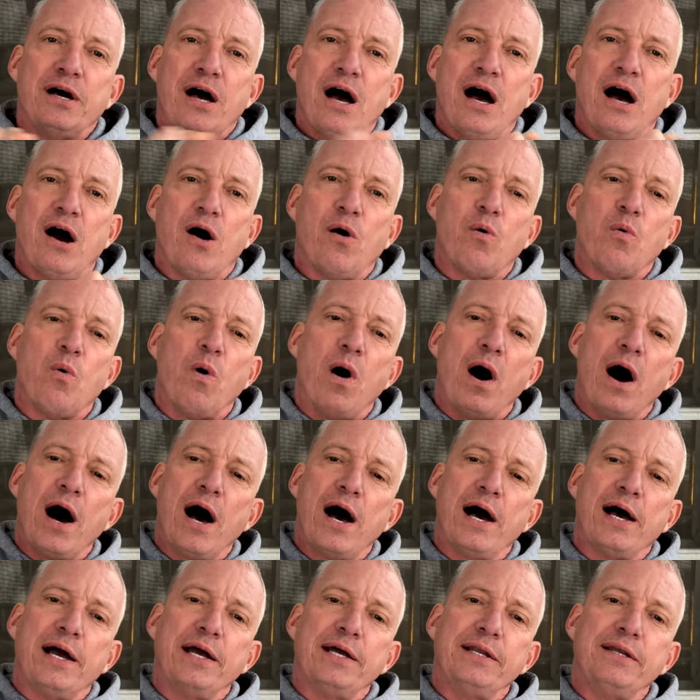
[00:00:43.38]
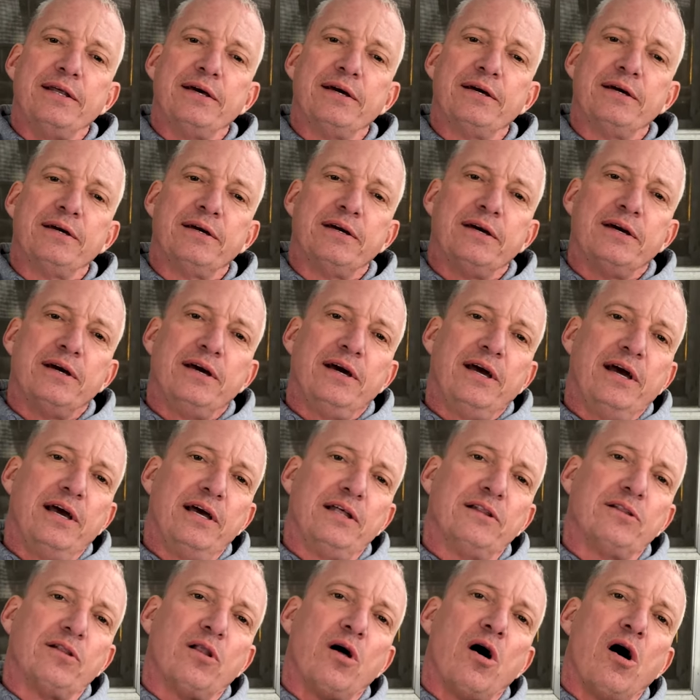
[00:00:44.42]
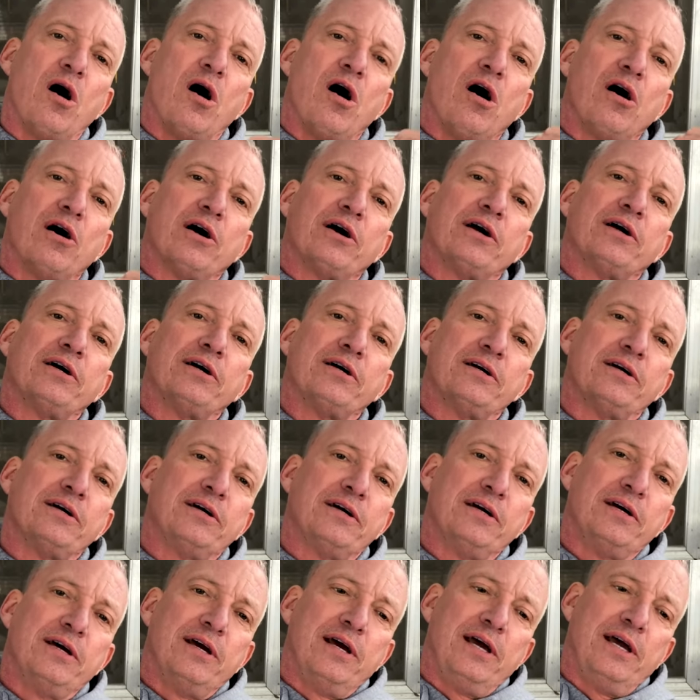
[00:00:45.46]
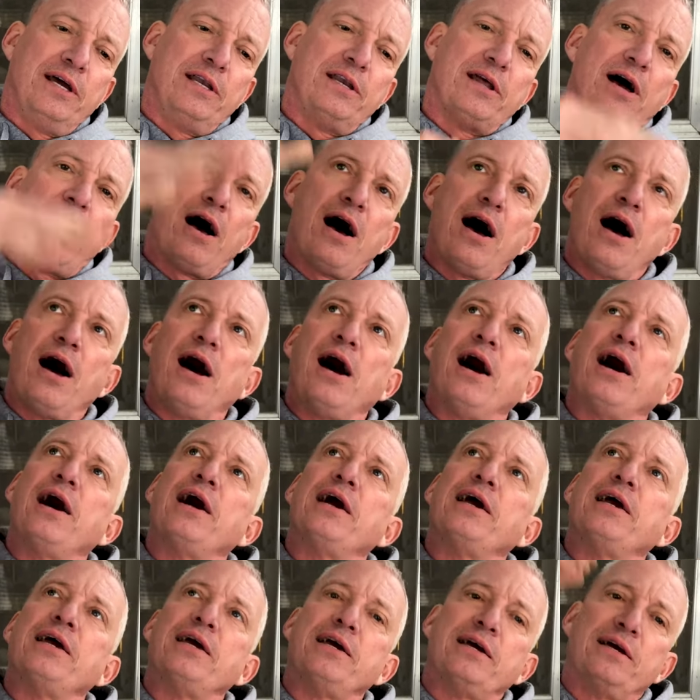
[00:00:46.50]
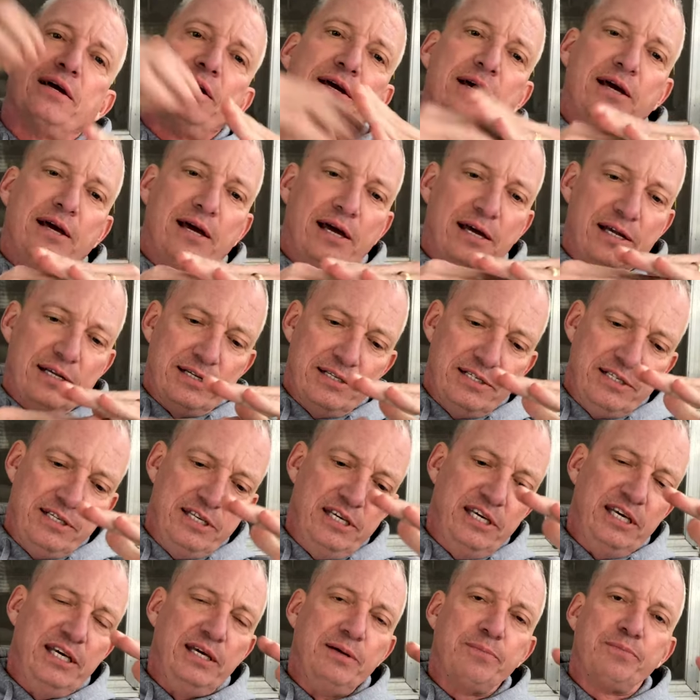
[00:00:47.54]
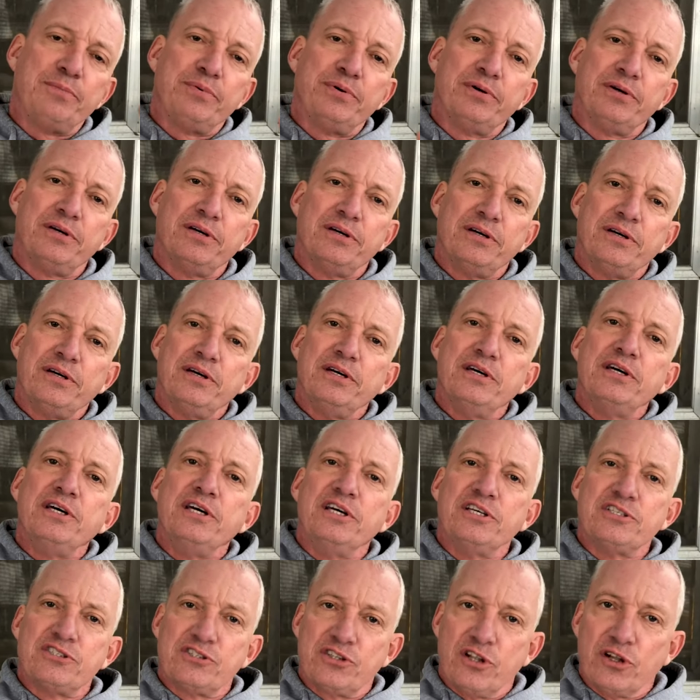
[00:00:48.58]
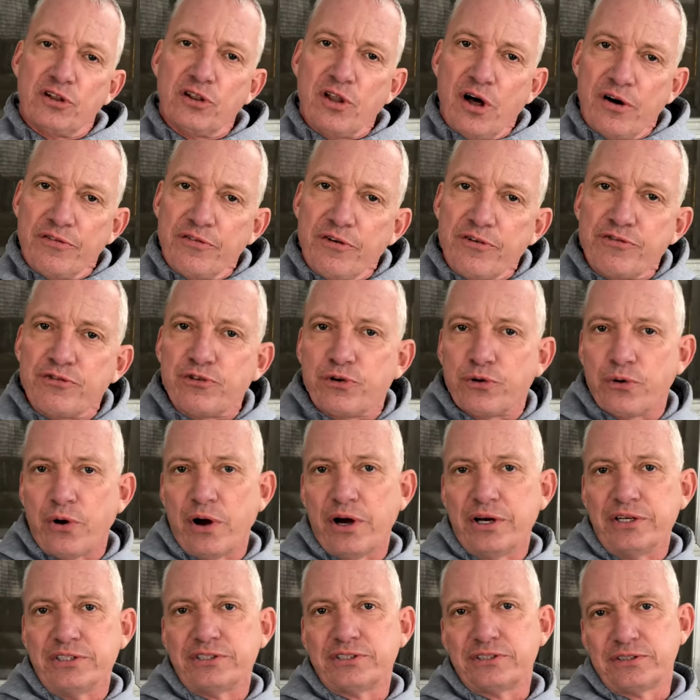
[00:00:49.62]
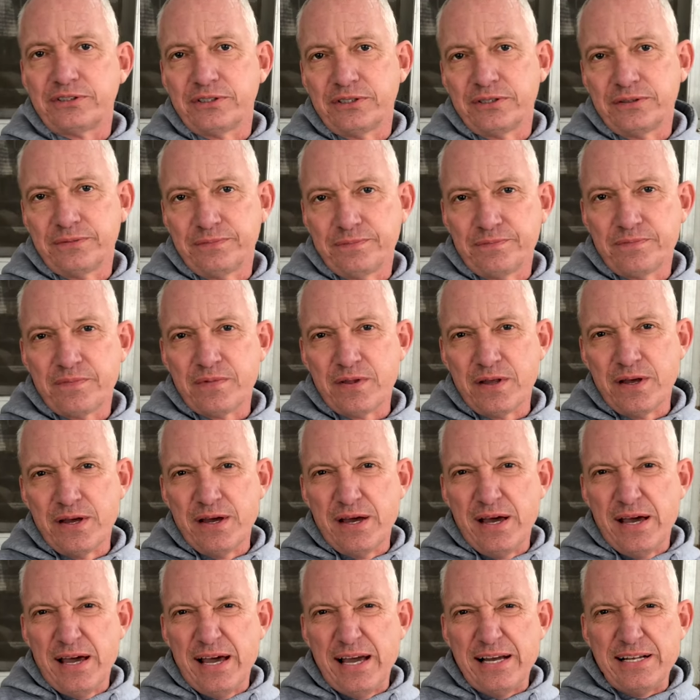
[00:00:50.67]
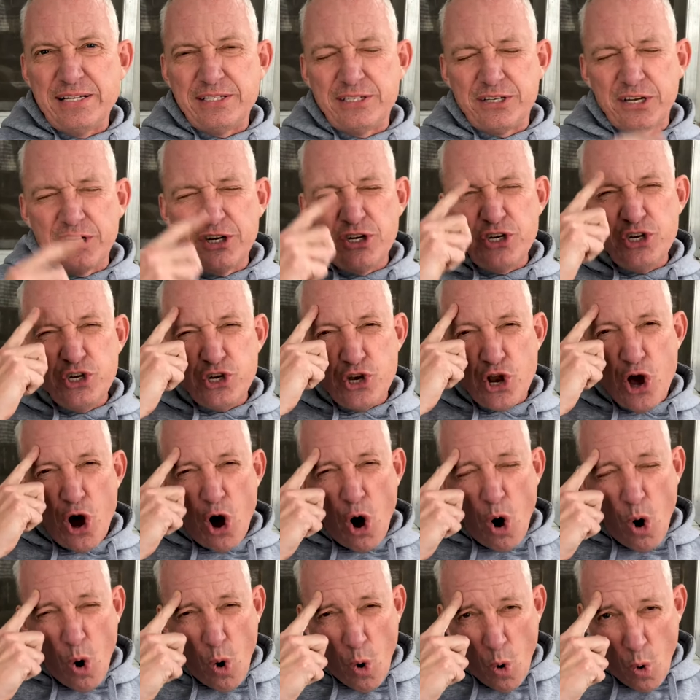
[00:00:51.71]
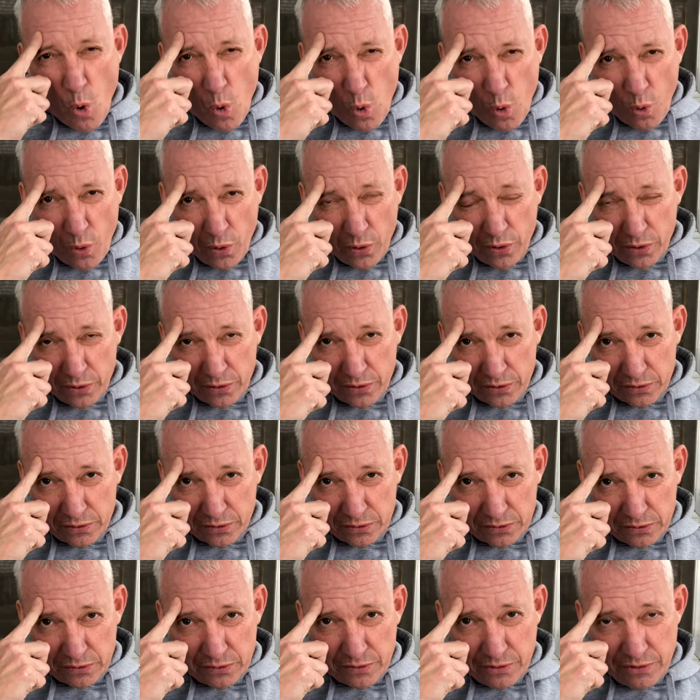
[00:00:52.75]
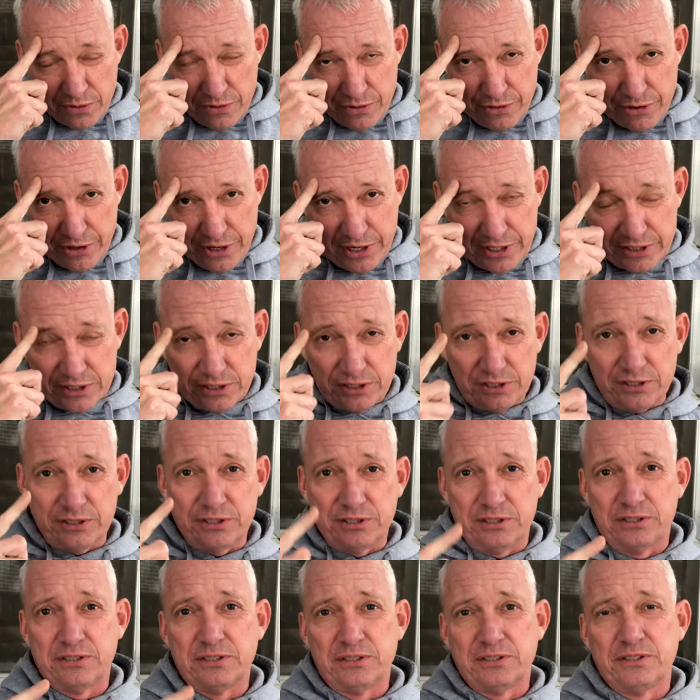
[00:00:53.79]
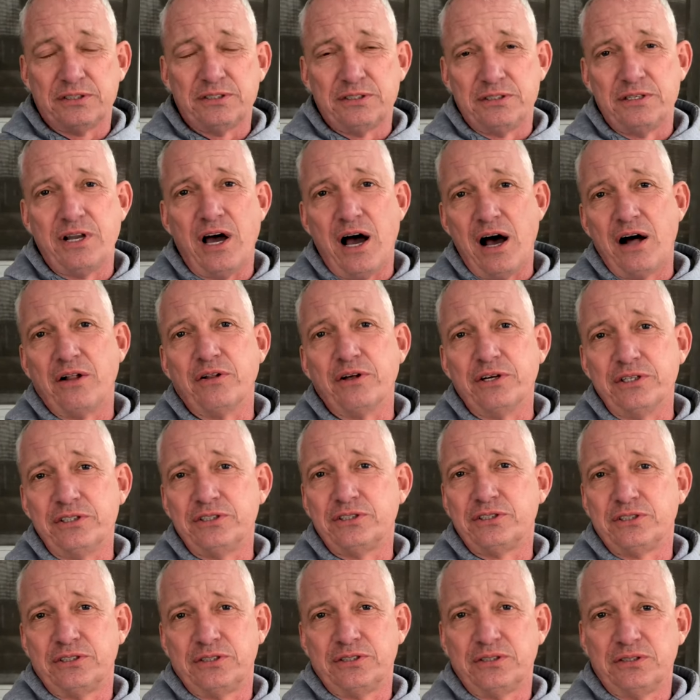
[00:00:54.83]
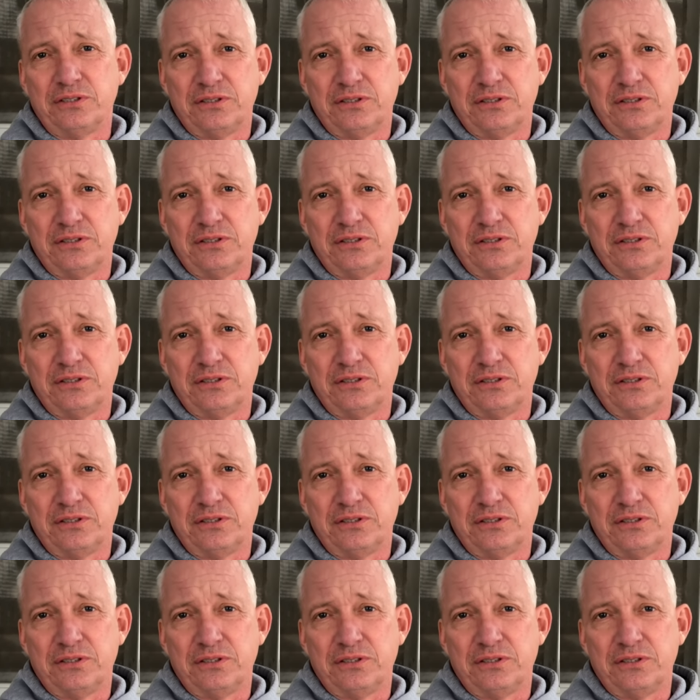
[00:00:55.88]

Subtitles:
how wide and long and high and deep is the love of Christ, and to know this knowledge."